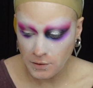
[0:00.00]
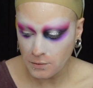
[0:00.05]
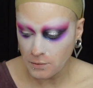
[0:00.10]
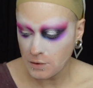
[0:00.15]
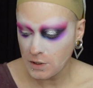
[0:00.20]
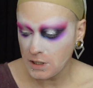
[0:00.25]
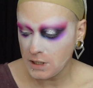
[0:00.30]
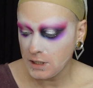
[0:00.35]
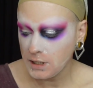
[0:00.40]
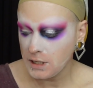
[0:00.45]

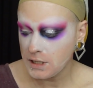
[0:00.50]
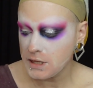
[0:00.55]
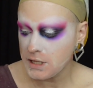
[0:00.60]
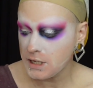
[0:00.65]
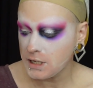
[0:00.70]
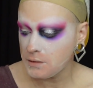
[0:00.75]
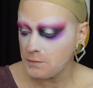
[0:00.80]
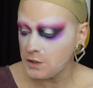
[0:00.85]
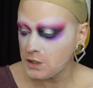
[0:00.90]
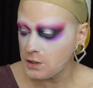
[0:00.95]
Alright, and
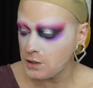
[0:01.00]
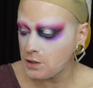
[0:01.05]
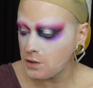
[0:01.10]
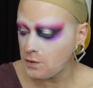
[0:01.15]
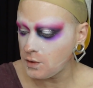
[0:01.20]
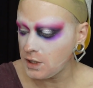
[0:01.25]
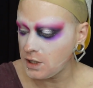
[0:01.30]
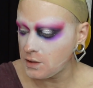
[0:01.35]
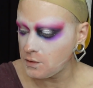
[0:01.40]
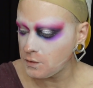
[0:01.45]
then I'm gonna
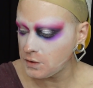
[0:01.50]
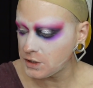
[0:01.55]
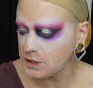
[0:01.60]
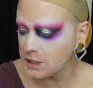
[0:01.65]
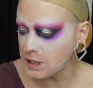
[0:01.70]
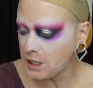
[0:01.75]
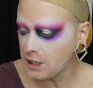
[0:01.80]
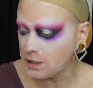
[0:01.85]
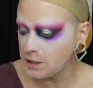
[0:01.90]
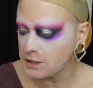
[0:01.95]
go in with the
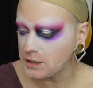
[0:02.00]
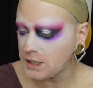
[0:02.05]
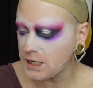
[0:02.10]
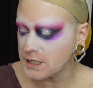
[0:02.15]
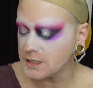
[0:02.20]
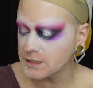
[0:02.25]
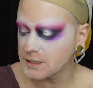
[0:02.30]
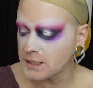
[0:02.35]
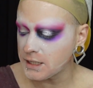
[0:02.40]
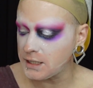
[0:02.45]
color
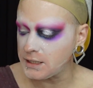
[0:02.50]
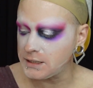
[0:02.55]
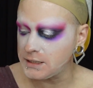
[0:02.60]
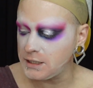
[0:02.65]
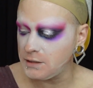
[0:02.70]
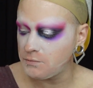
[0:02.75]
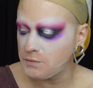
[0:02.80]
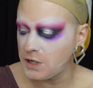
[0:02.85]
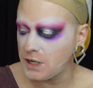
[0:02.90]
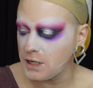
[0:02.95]
next to that
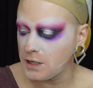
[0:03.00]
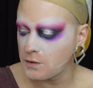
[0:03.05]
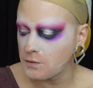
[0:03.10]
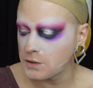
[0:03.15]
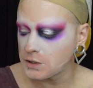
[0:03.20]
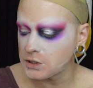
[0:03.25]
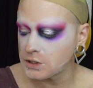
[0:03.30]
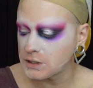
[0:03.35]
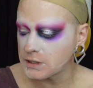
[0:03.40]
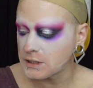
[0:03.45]
deep pink,
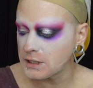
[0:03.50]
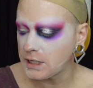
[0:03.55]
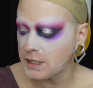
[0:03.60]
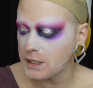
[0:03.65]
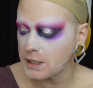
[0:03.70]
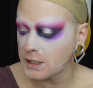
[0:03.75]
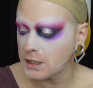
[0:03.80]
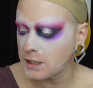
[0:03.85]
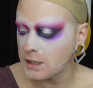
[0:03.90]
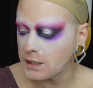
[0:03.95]
which is
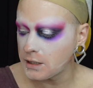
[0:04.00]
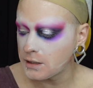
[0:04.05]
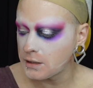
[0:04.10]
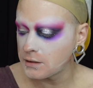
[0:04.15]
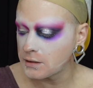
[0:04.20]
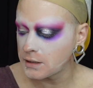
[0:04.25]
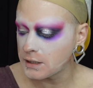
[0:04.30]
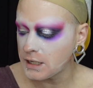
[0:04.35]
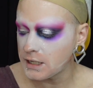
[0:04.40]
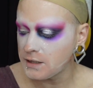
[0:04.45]
like a
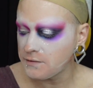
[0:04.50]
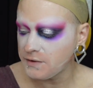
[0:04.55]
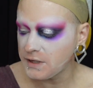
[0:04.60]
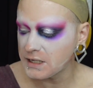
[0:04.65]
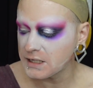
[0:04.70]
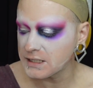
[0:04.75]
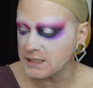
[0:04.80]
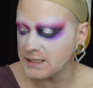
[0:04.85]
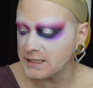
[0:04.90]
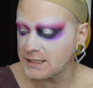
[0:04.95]
kind of
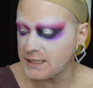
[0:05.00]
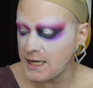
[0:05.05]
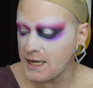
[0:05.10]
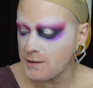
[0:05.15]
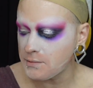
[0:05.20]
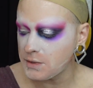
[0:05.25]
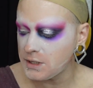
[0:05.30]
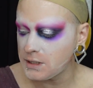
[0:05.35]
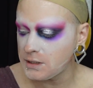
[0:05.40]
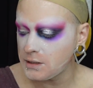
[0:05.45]
like a
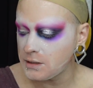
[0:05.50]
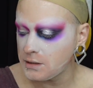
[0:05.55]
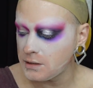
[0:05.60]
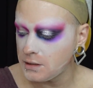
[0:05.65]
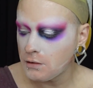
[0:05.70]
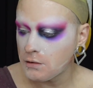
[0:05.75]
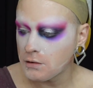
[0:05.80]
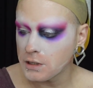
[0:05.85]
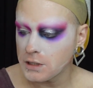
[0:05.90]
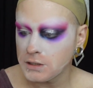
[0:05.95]
salmon
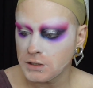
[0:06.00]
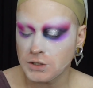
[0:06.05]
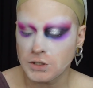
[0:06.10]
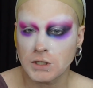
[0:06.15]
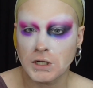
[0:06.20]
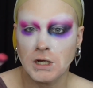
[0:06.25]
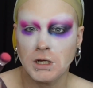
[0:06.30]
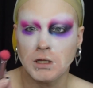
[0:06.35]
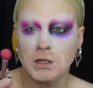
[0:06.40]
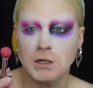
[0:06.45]
orange
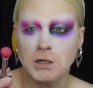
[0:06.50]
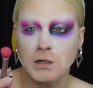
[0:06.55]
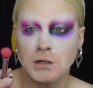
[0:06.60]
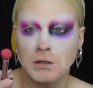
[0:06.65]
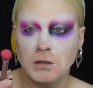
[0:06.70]
color.